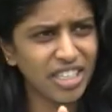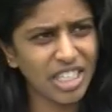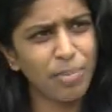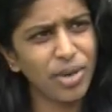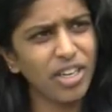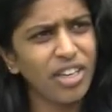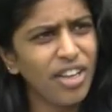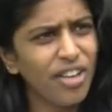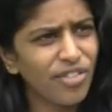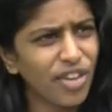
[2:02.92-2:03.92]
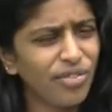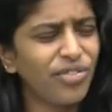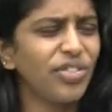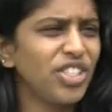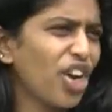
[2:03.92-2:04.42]
a separate for
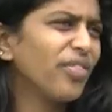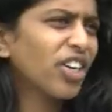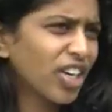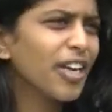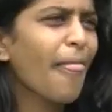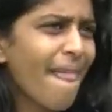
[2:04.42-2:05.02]
50-over cricket.